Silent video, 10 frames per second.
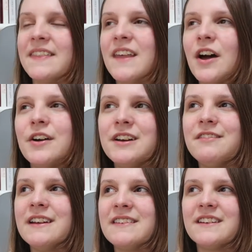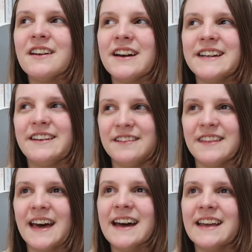And the only reason I do
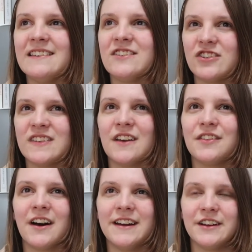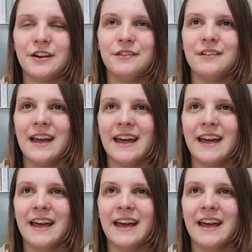that is just so that I don't